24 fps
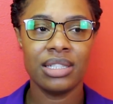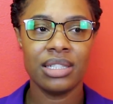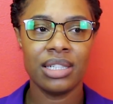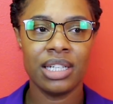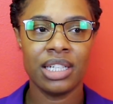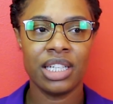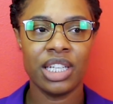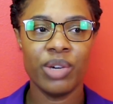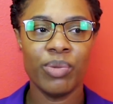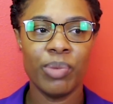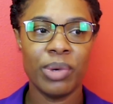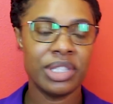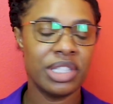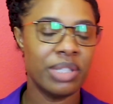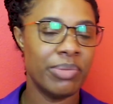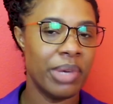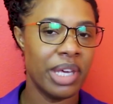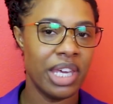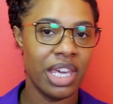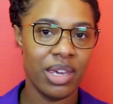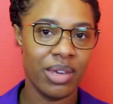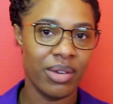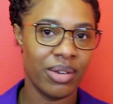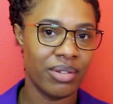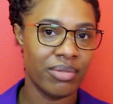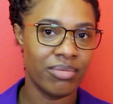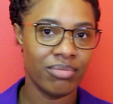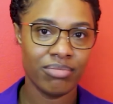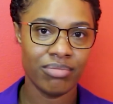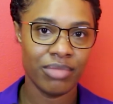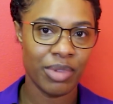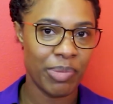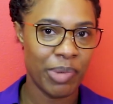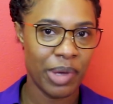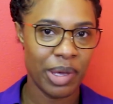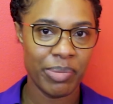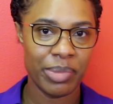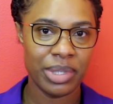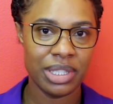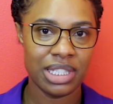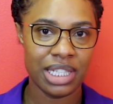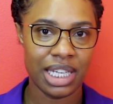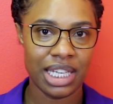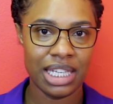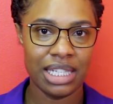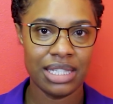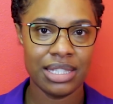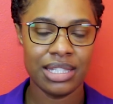he wasn't making the payments
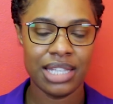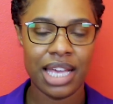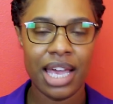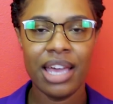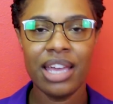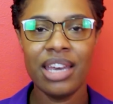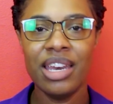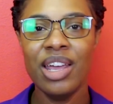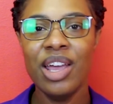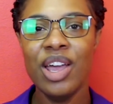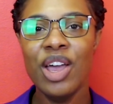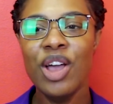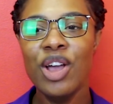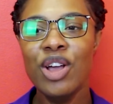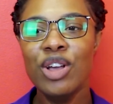that he said.